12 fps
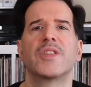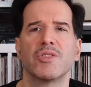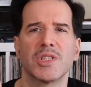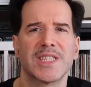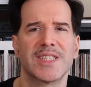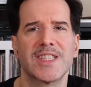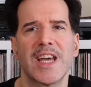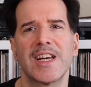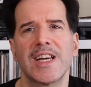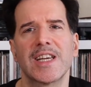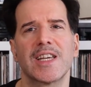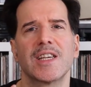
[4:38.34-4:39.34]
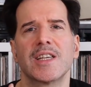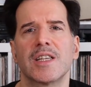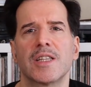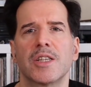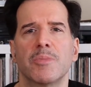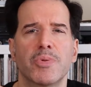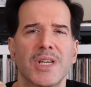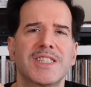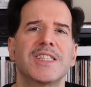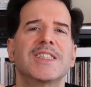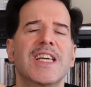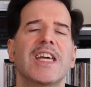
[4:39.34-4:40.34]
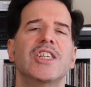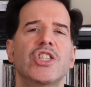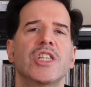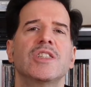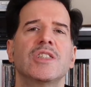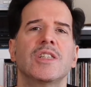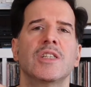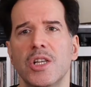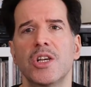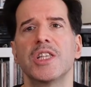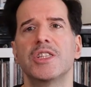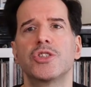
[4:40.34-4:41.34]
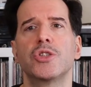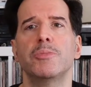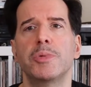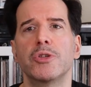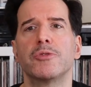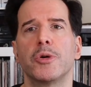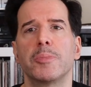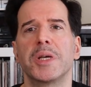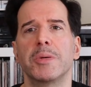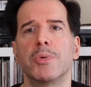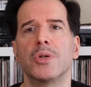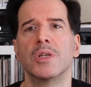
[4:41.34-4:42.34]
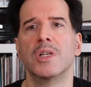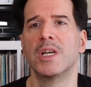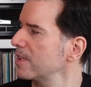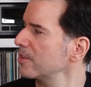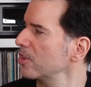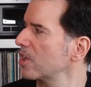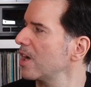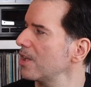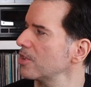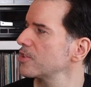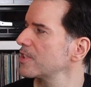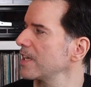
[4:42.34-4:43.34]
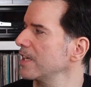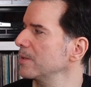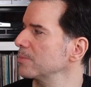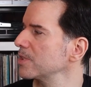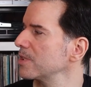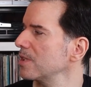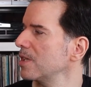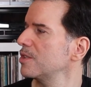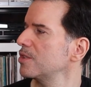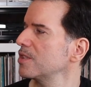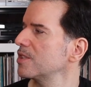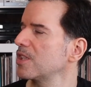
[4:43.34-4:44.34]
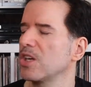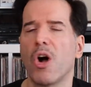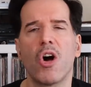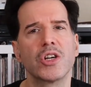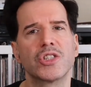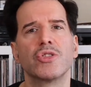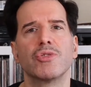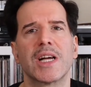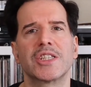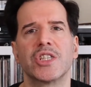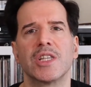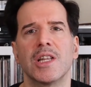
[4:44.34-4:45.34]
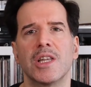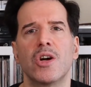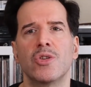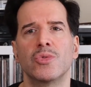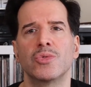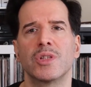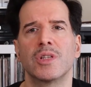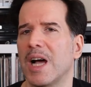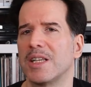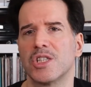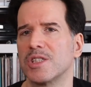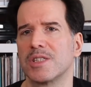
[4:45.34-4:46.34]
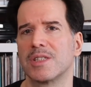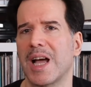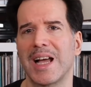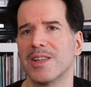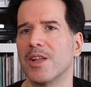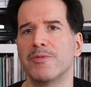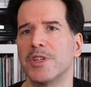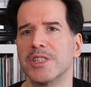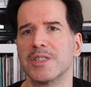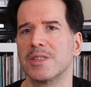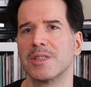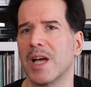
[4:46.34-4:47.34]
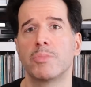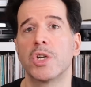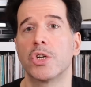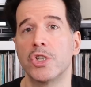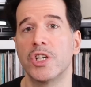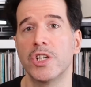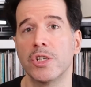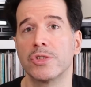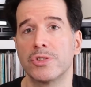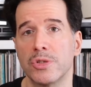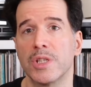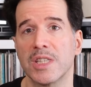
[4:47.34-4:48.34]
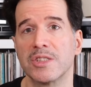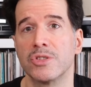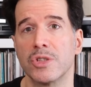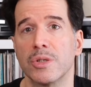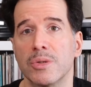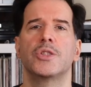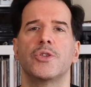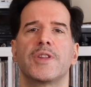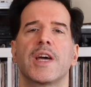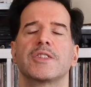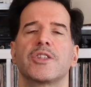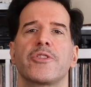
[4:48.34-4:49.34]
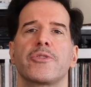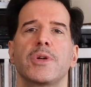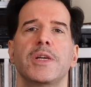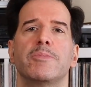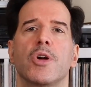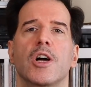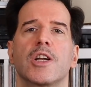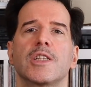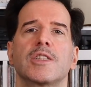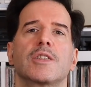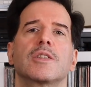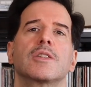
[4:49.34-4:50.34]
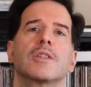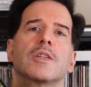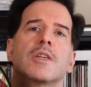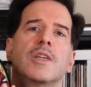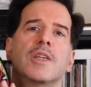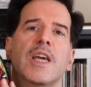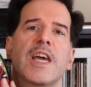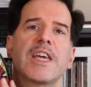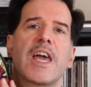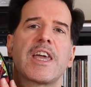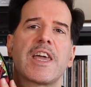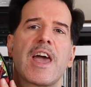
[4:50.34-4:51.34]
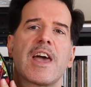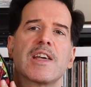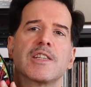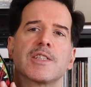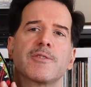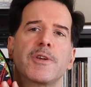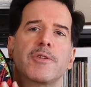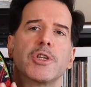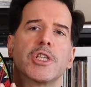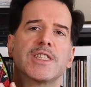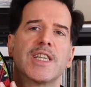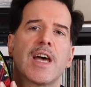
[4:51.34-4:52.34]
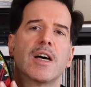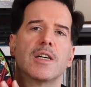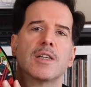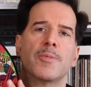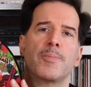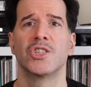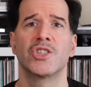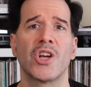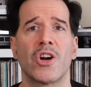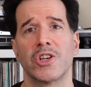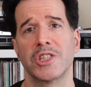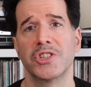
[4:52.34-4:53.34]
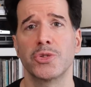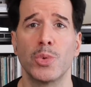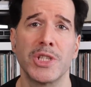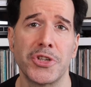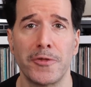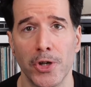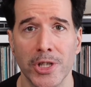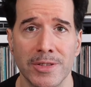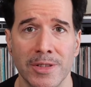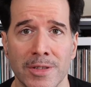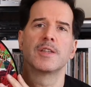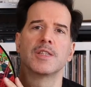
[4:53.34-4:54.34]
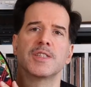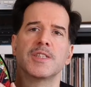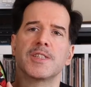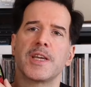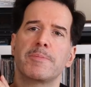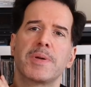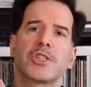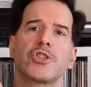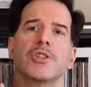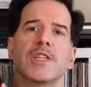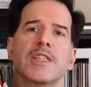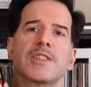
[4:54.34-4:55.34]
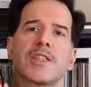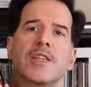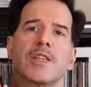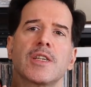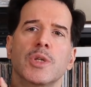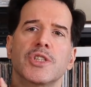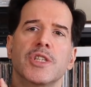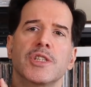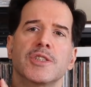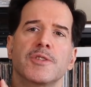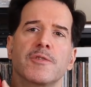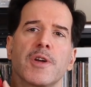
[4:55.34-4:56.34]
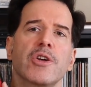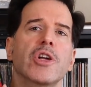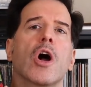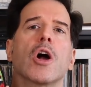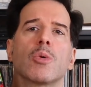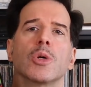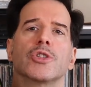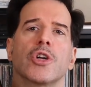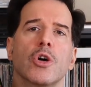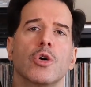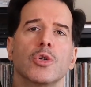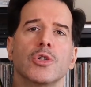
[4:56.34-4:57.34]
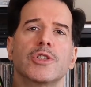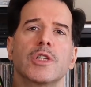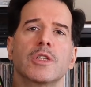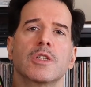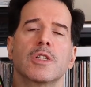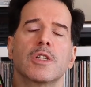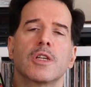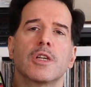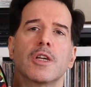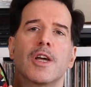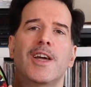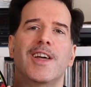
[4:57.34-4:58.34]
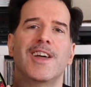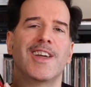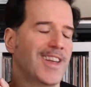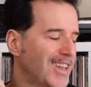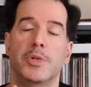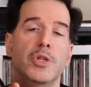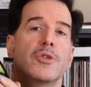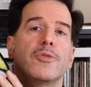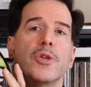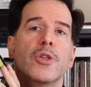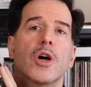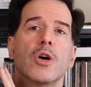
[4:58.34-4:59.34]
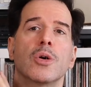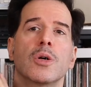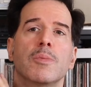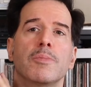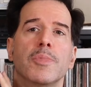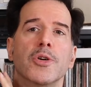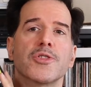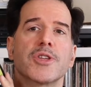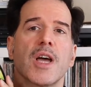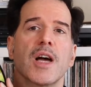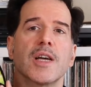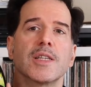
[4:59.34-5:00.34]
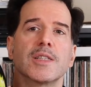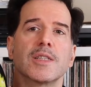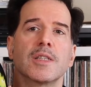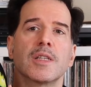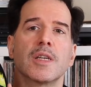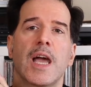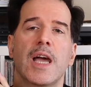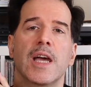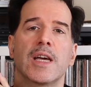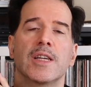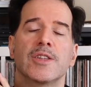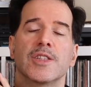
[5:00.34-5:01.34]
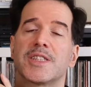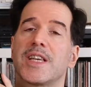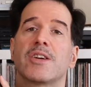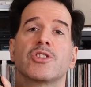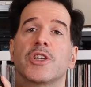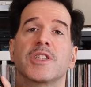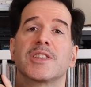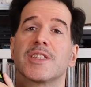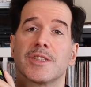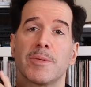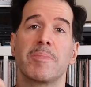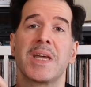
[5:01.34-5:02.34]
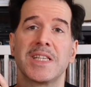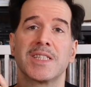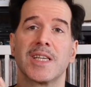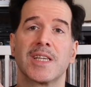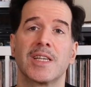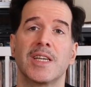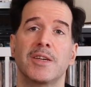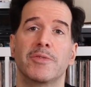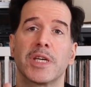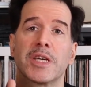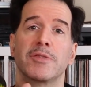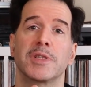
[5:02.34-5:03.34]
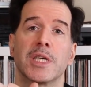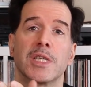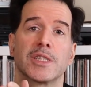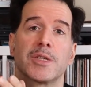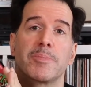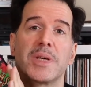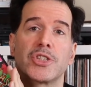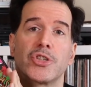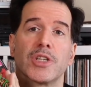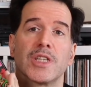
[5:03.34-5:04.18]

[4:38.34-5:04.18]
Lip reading: Their aesthetic, the presentation. Look at these two beautiful people and their color schemes. Just the art direction alone. I love this. Pretty good year, 2002. 2003 brought us Yeah Yeah Yeahs, Fever to Tell. Sorry, Switchfoot. This is a picture disc, which is very awkward to hold. Beautiful, though. both sides. And the sound on this is amazing, even given that it's a picture